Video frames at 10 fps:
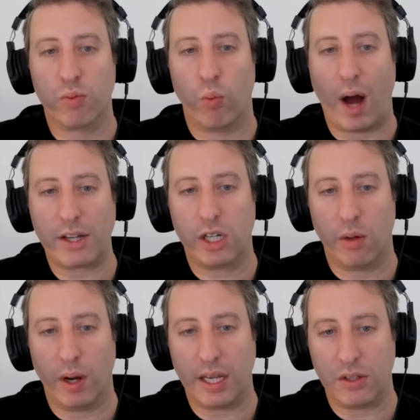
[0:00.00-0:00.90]
watching
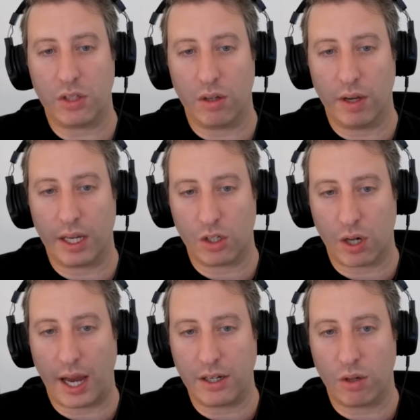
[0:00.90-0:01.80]
what he's doing and
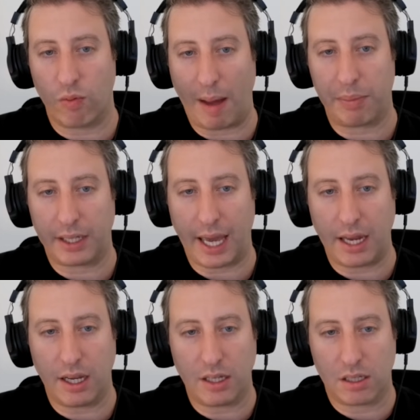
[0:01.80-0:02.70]
trying to
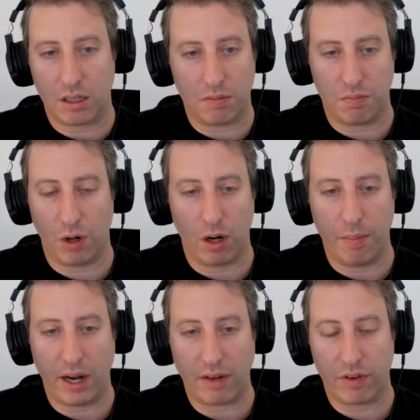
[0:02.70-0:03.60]
replicate it to earn
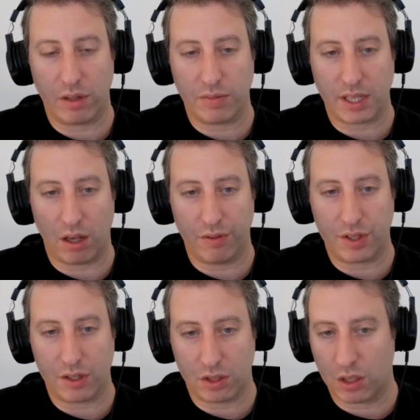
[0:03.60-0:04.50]
money for
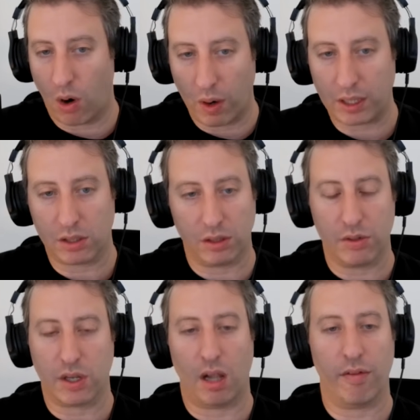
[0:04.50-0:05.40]
themselves is going to
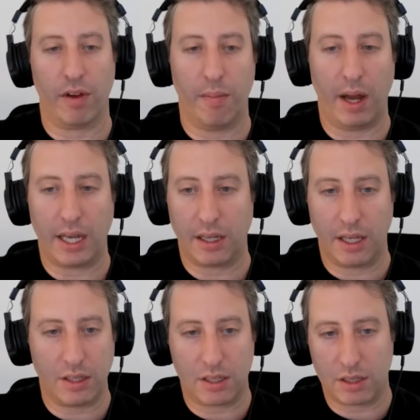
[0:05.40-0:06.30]
lose all of their money.
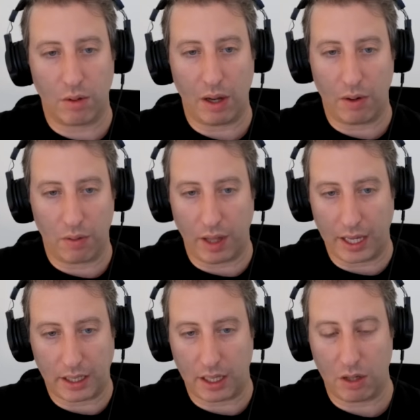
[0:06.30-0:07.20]
It's
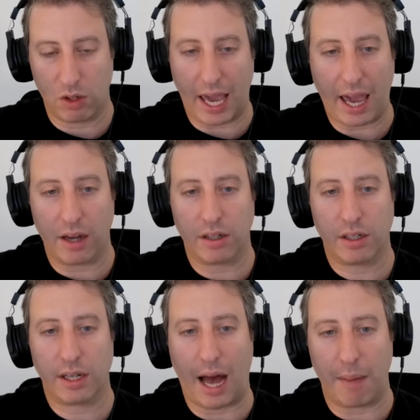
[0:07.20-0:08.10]
like you can't
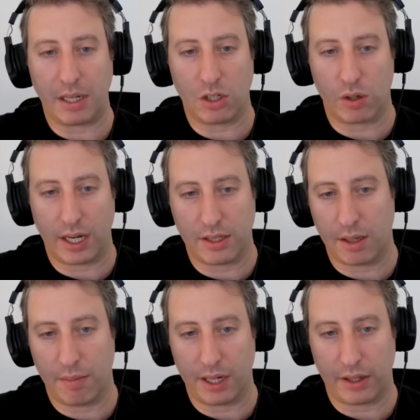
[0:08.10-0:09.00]
copy trade
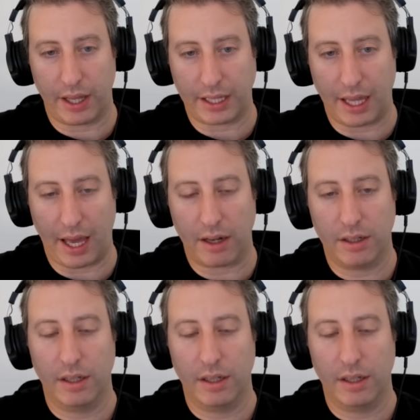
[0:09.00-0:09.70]
somebody like that.